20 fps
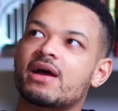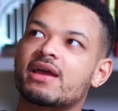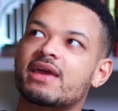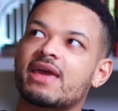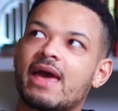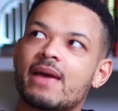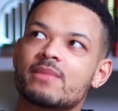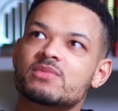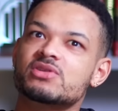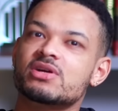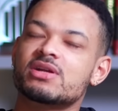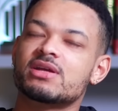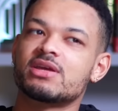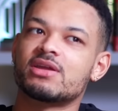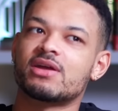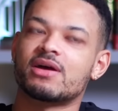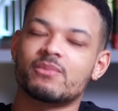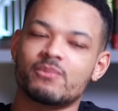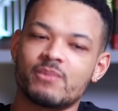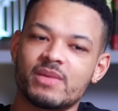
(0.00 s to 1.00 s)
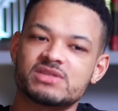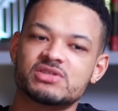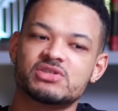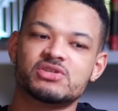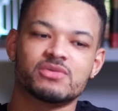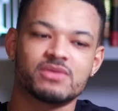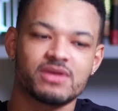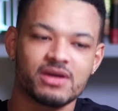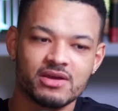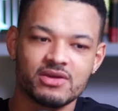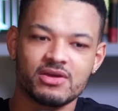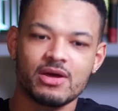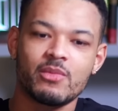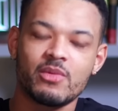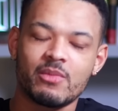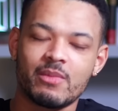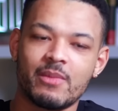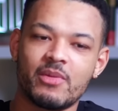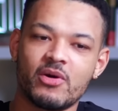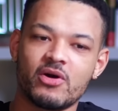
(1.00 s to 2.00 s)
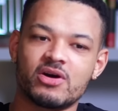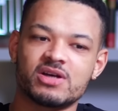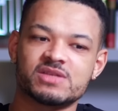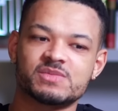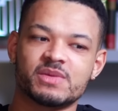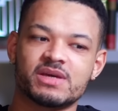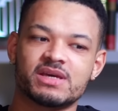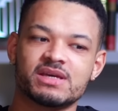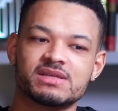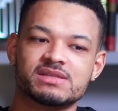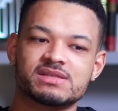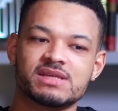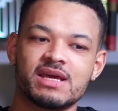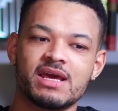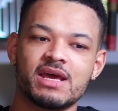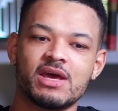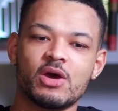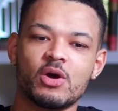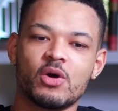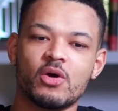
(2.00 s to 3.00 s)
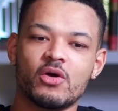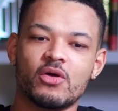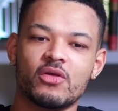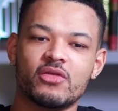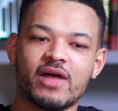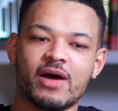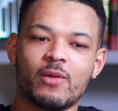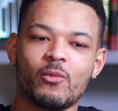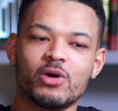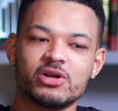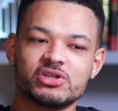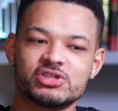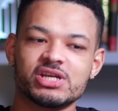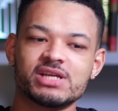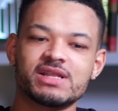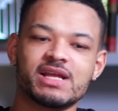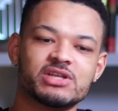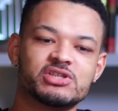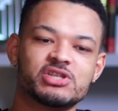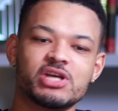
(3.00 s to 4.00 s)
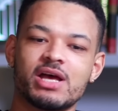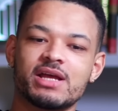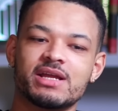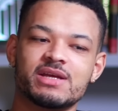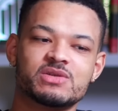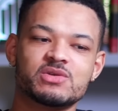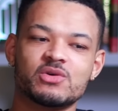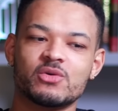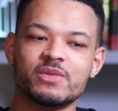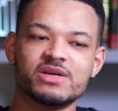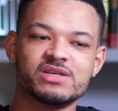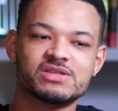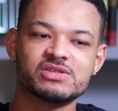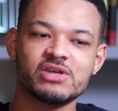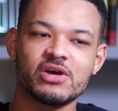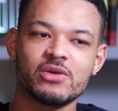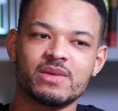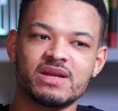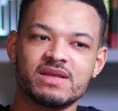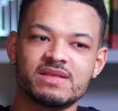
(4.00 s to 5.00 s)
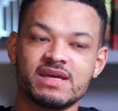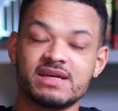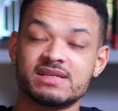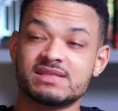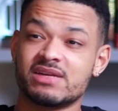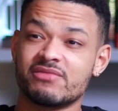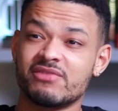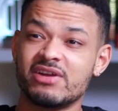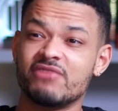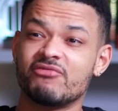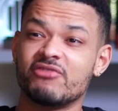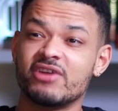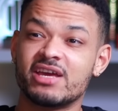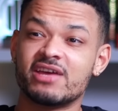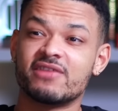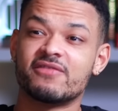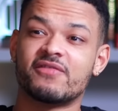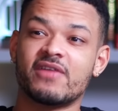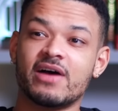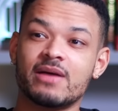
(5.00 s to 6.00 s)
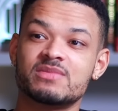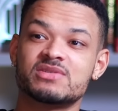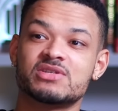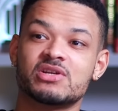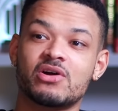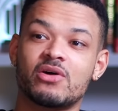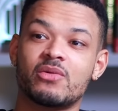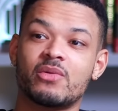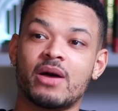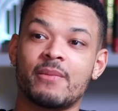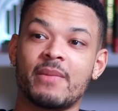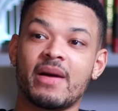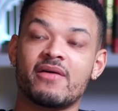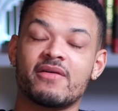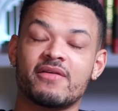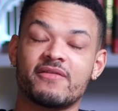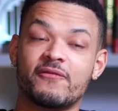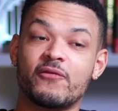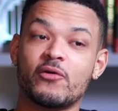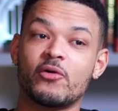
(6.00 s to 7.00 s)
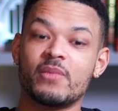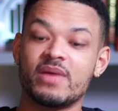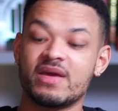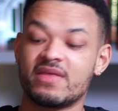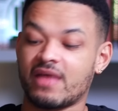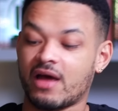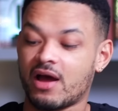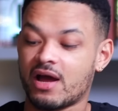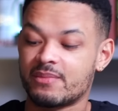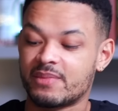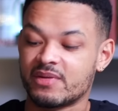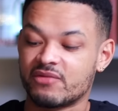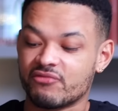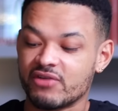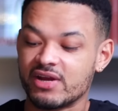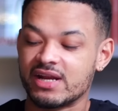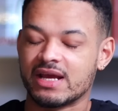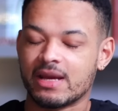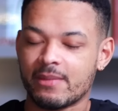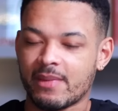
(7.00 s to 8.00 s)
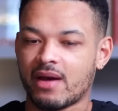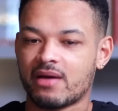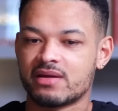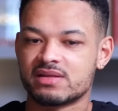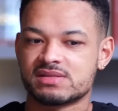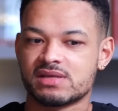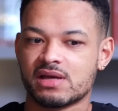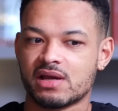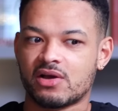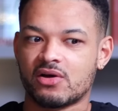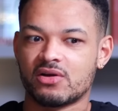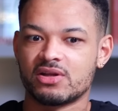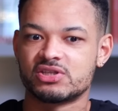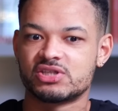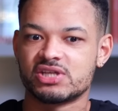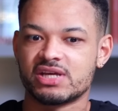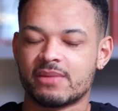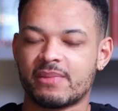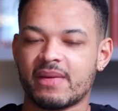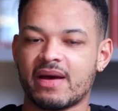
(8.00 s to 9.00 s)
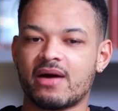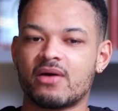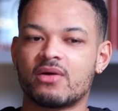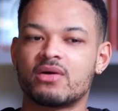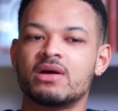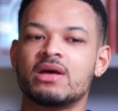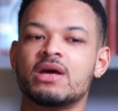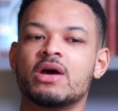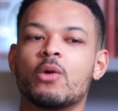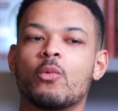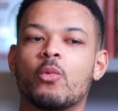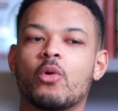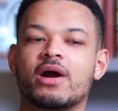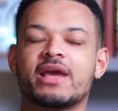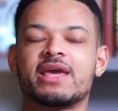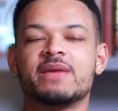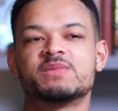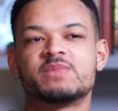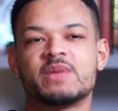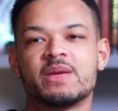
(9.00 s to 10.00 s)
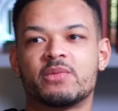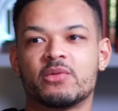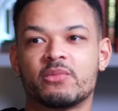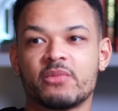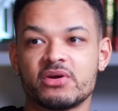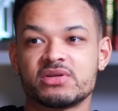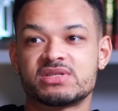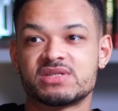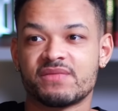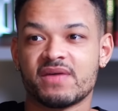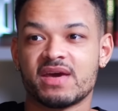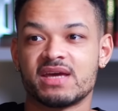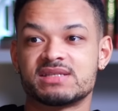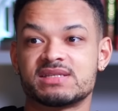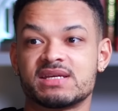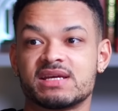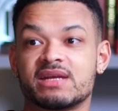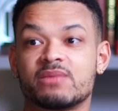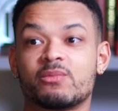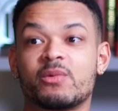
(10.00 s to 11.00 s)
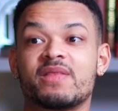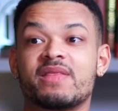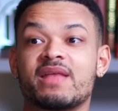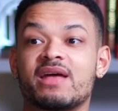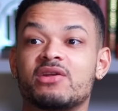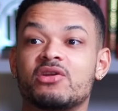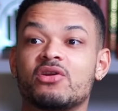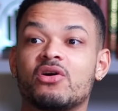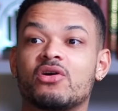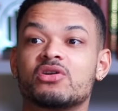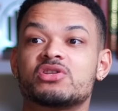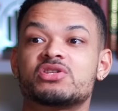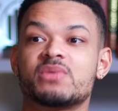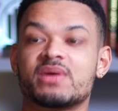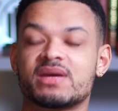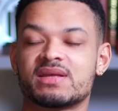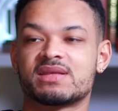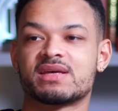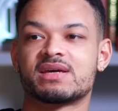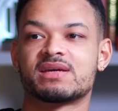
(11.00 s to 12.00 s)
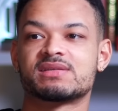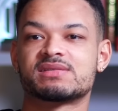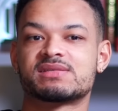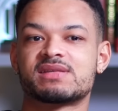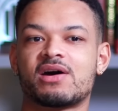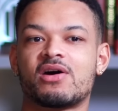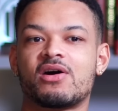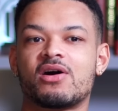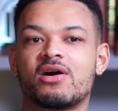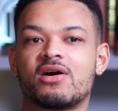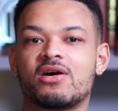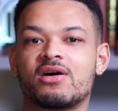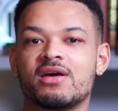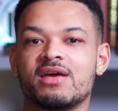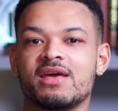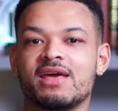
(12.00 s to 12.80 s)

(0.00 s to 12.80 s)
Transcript: I kept trying to, you know, message you like, come mm. on hmm. my podcast hmm. because. Mm. That watching that journey taught me so many things, and it really reconfirmed a lot about for me that I'd been reading about in psychology about what keeps people motivated, and when they're not doing things that are